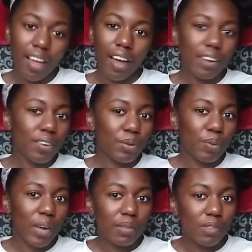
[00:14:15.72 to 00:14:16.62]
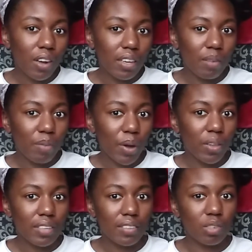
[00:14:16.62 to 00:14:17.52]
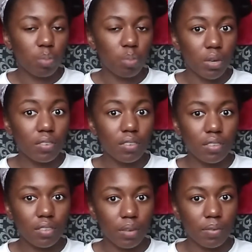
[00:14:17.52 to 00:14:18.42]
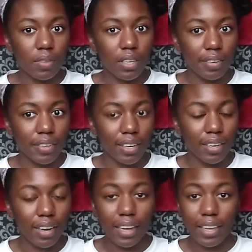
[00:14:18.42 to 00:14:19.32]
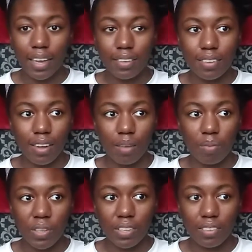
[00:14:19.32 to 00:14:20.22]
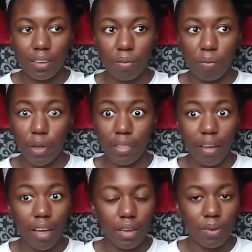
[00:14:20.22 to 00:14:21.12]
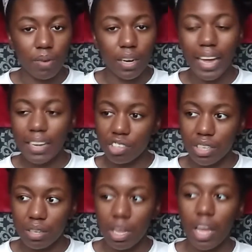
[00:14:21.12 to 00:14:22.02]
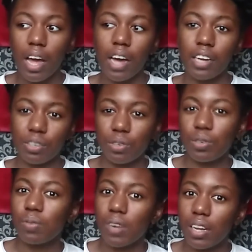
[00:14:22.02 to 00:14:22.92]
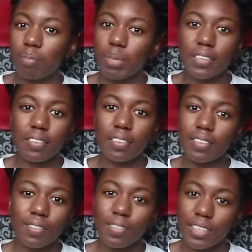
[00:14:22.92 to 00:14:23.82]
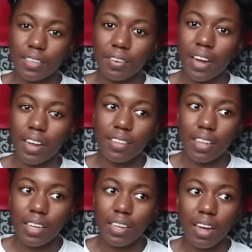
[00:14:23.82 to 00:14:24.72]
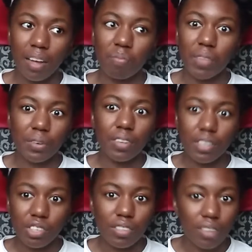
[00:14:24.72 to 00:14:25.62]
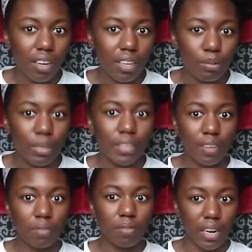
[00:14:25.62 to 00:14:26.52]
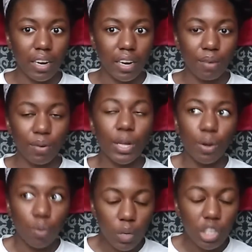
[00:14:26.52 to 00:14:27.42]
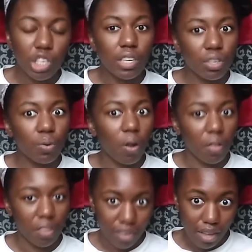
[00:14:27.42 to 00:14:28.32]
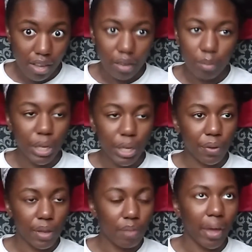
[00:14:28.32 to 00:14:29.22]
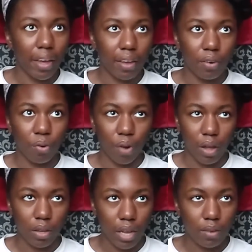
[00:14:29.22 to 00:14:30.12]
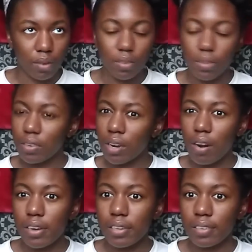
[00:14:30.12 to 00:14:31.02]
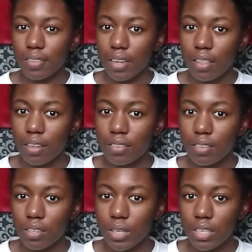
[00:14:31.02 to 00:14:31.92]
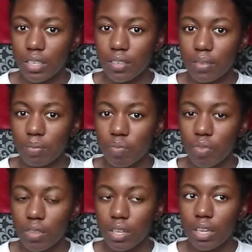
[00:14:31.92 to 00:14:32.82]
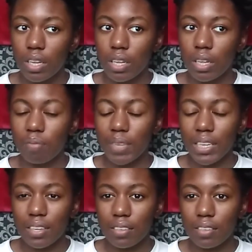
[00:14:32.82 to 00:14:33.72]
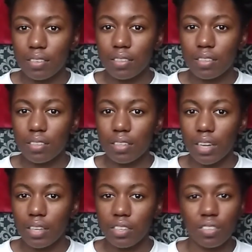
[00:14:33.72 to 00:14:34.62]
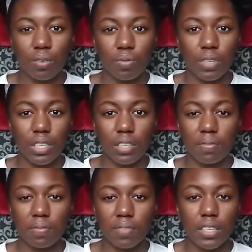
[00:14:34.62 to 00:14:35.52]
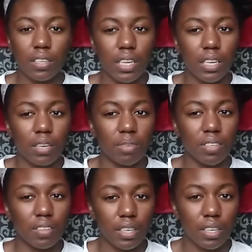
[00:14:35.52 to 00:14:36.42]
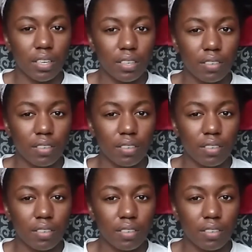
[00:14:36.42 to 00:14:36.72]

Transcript: I don't know why I'm talking about like such personal stuff on the internet. I can't talk about this stuff with anyone. Actually, I do know why, because this isn't the internet. Like, I'm literally just talking to myself right now, which I do all the time, either in my head or out loud. So it's not hard to say this to you guys, because I just don't really feel like anyone's there,